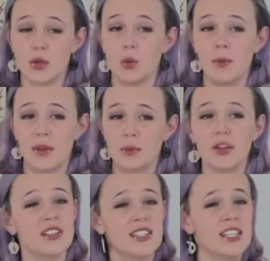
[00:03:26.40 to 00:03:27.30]
to women
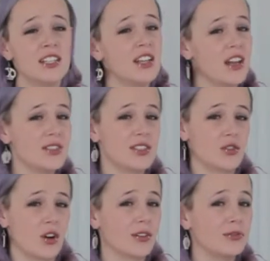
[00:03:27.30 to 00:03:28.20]
because they didn't have a
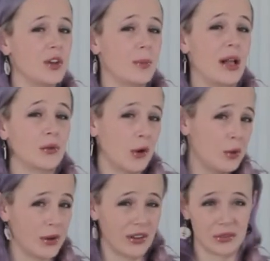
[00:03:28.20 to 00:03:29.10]
strong female
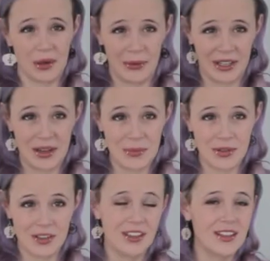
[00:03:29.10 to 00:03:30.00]
role model growing up.
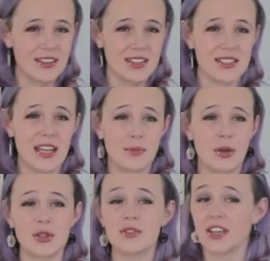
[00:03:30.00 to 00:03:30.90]
The same
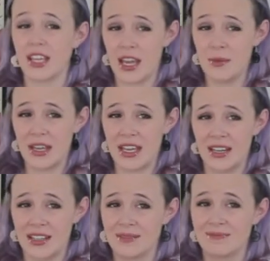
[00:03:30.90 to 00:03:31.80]
goes for gay men
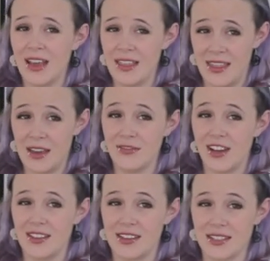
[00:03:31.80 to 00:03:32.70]
and their
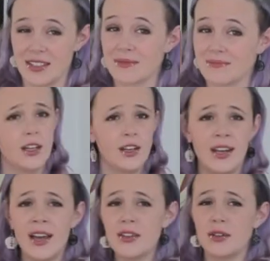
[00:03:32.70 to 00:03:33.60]
fathers.
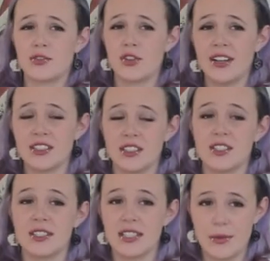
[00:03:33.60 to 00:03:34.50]
Now that you're attracted
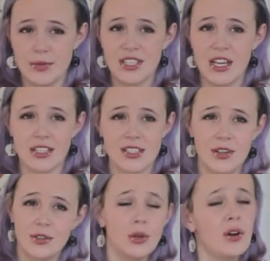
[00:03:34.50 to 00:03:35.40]
to the same
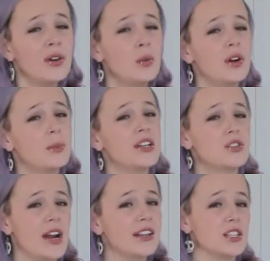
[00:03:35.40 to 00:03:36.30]
sex, you're going to want to be
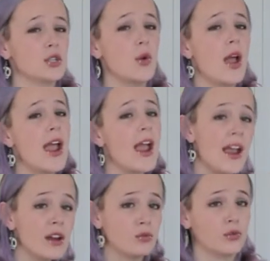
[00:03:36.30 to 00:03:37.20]
attracted to
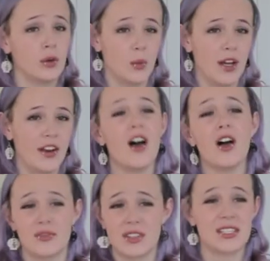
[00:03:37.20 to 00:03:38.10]
everyone
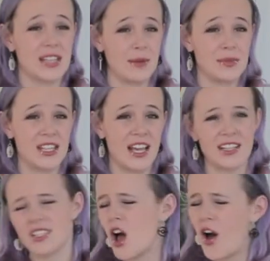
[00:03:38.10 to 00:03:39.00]
of the same
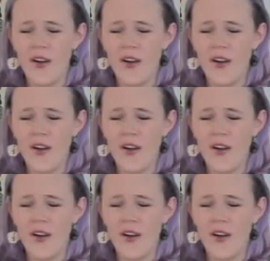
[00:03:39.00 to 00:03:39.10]
sex